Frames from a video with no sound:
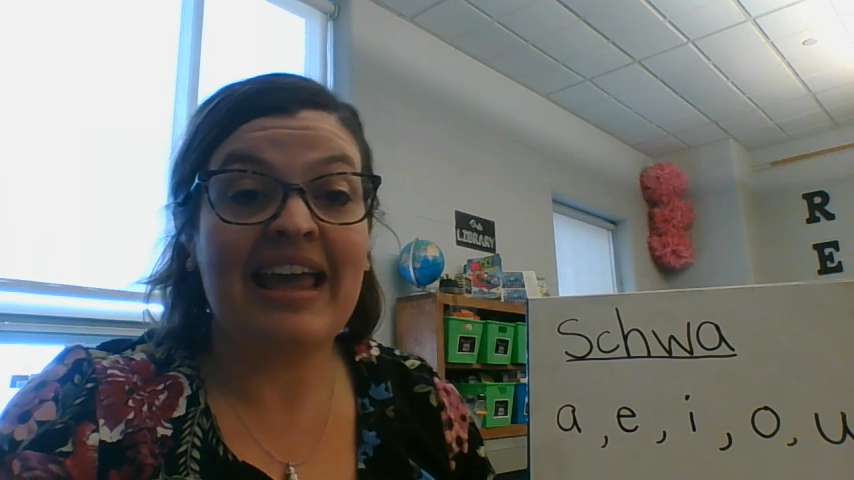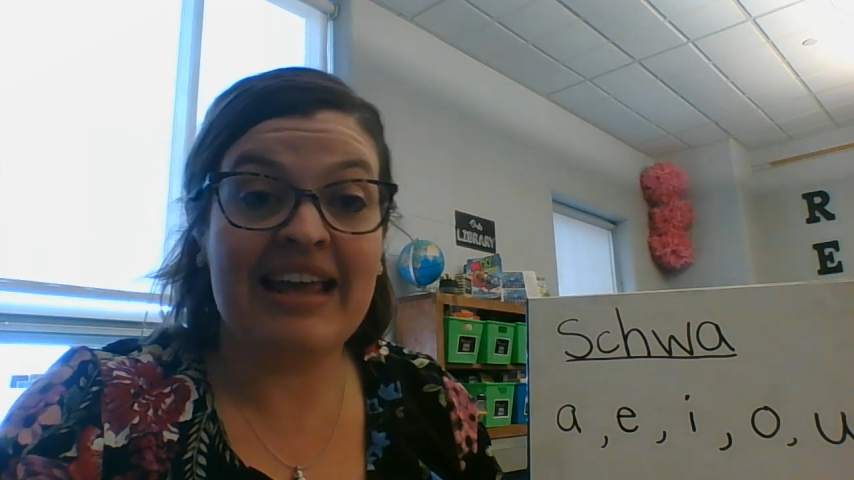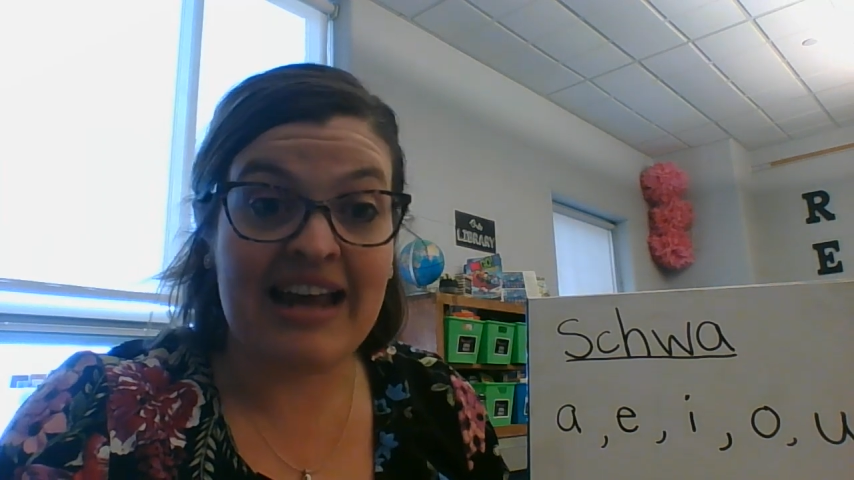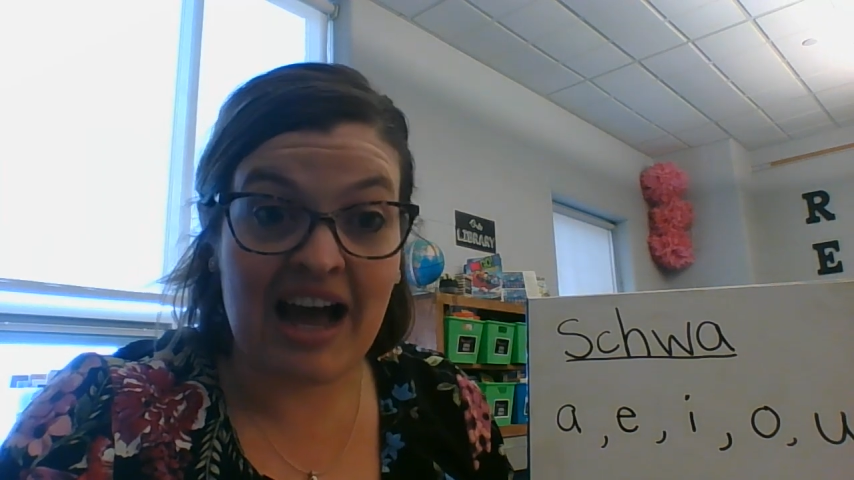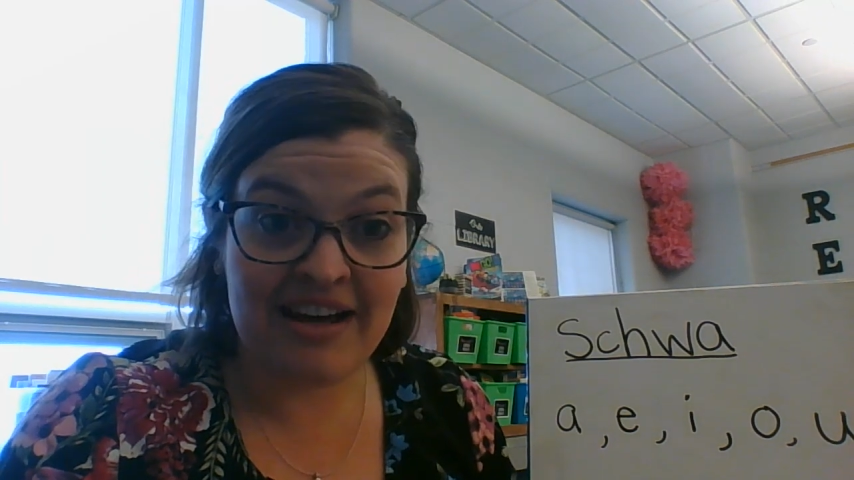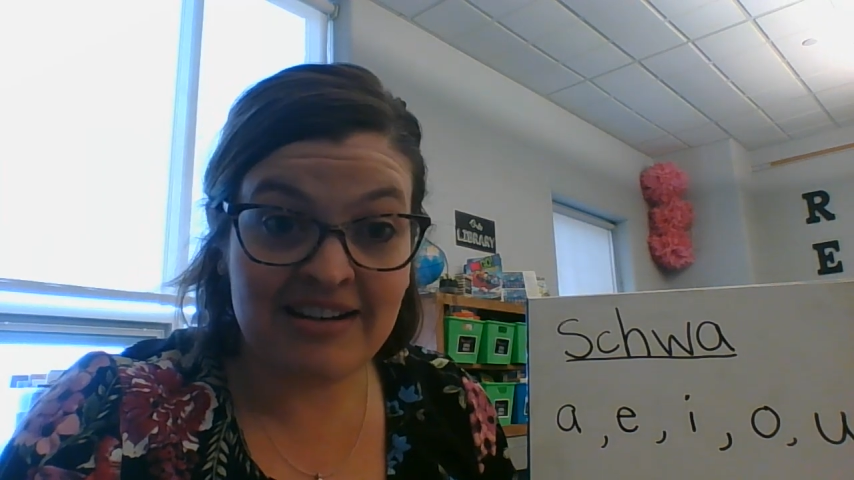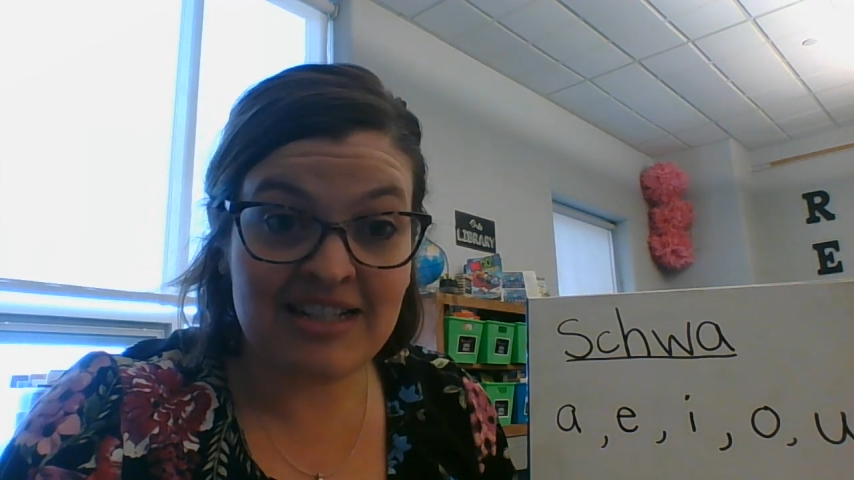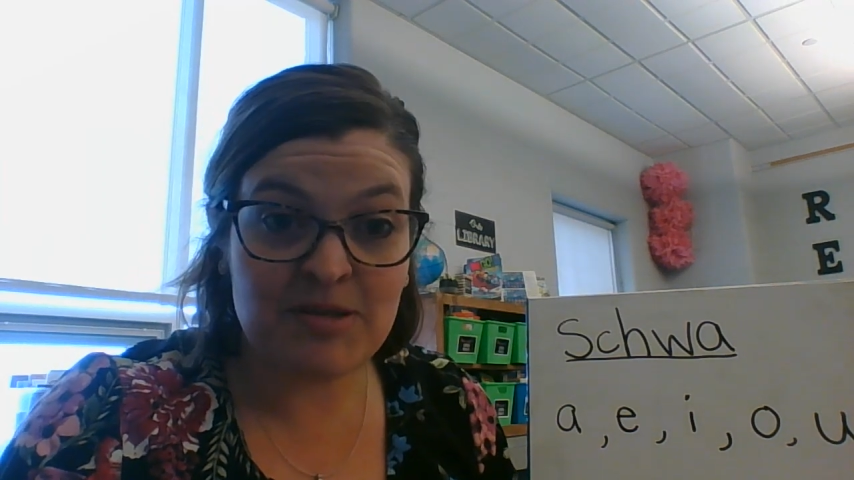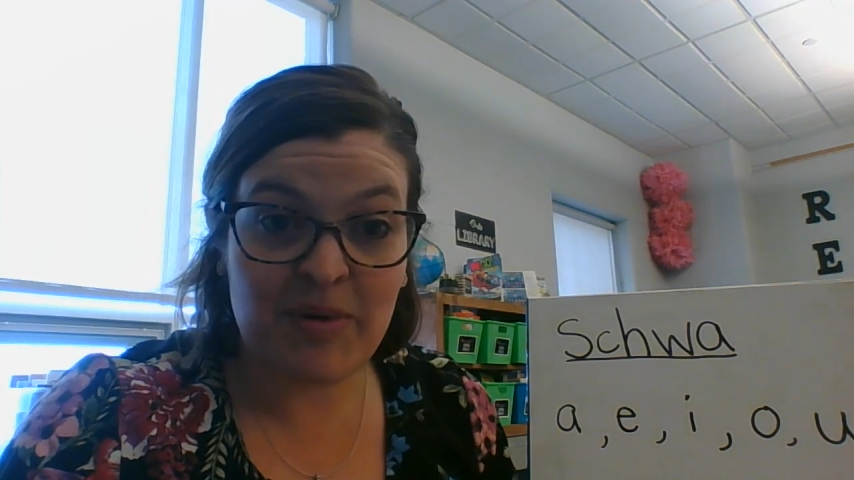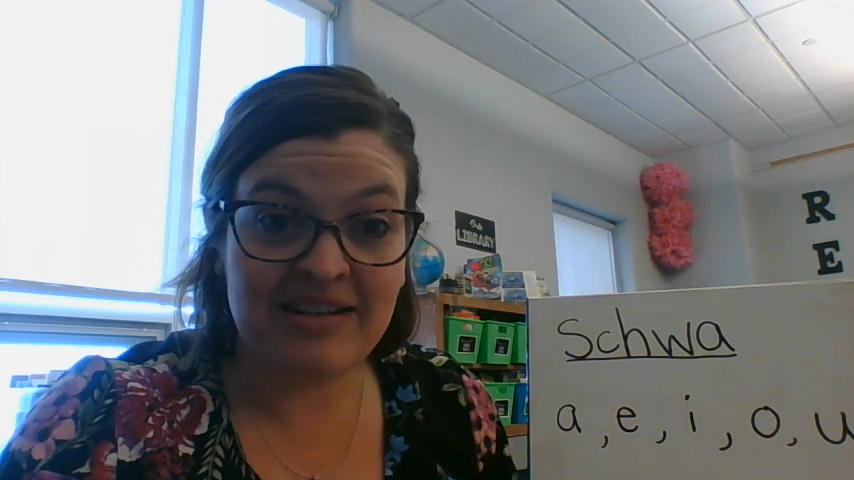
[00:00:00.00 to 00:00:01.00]
an
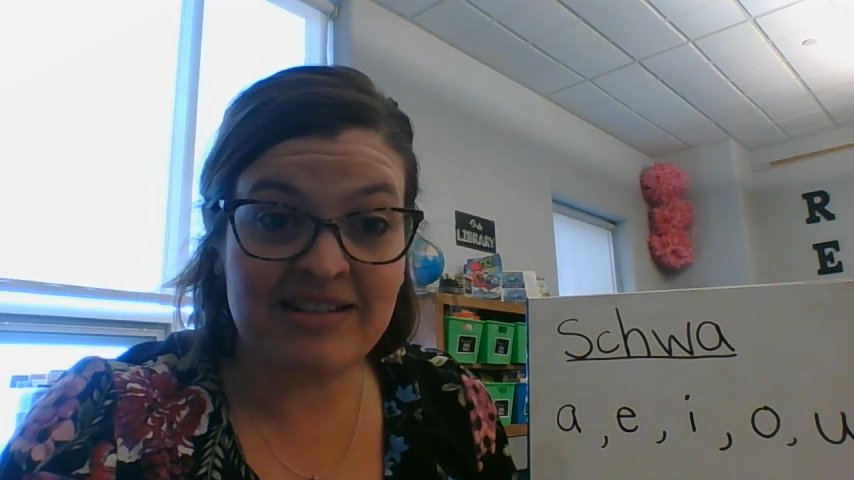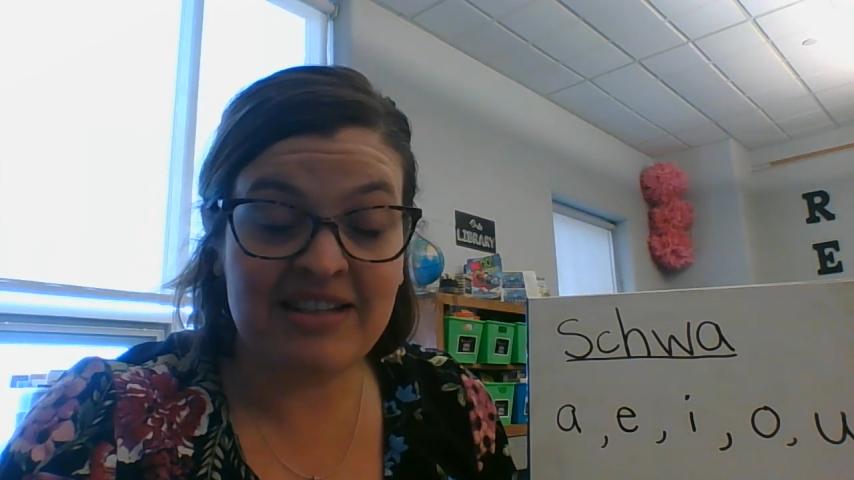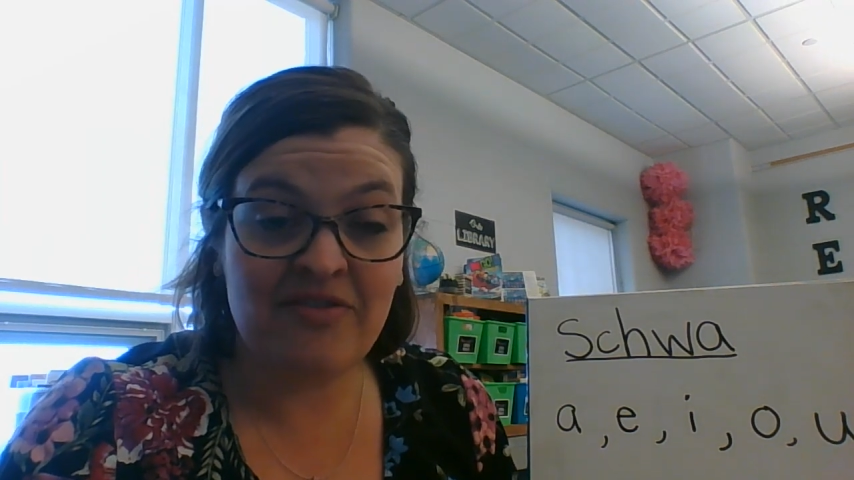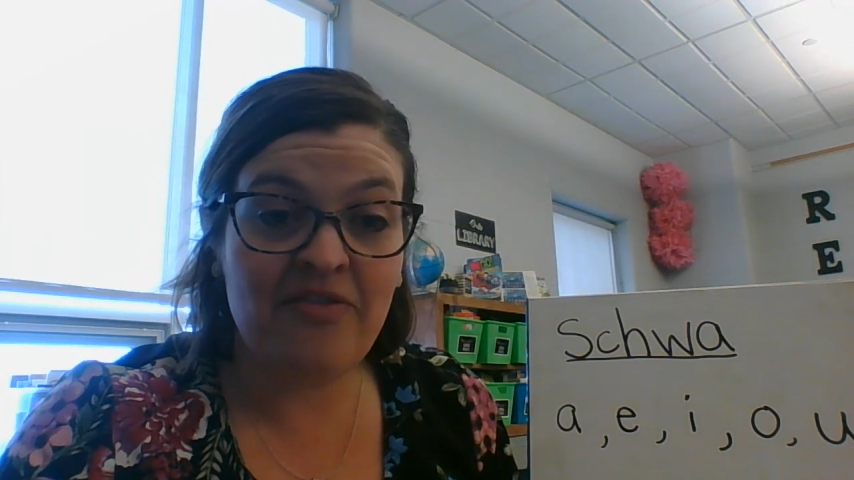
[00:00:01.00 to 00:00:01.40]
unexpected